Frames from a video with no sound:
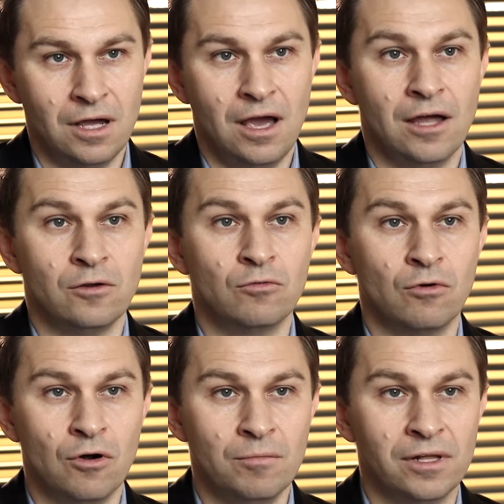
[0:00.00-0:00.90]
and
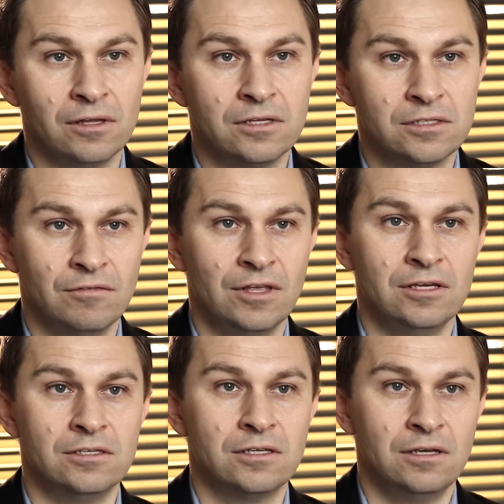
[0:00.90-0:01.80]
grow millions of
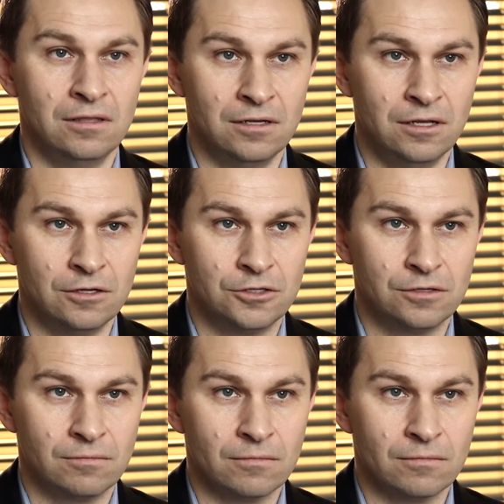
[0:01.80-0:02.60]
these in the dish.